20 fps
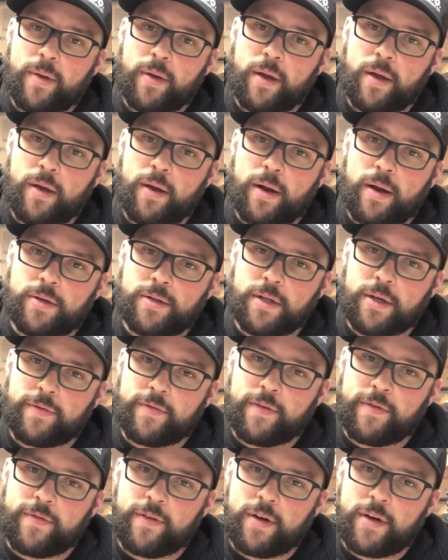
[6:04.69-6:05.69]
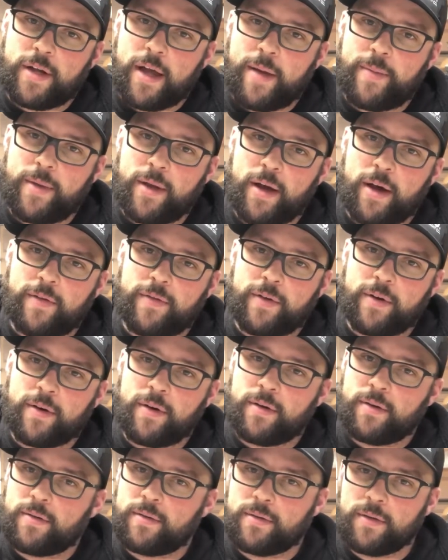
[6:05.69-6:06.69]
and I was looking for a front timing
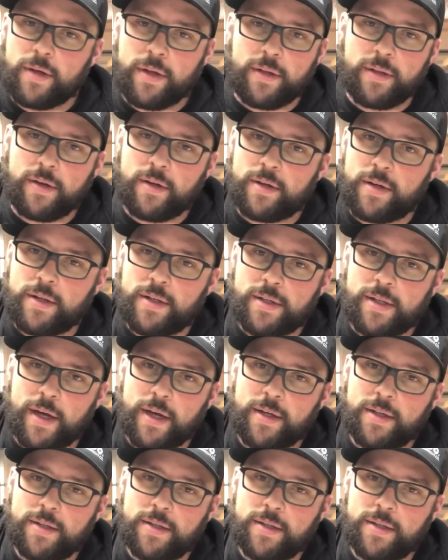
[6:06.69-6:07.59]
cover, like 13 seconds.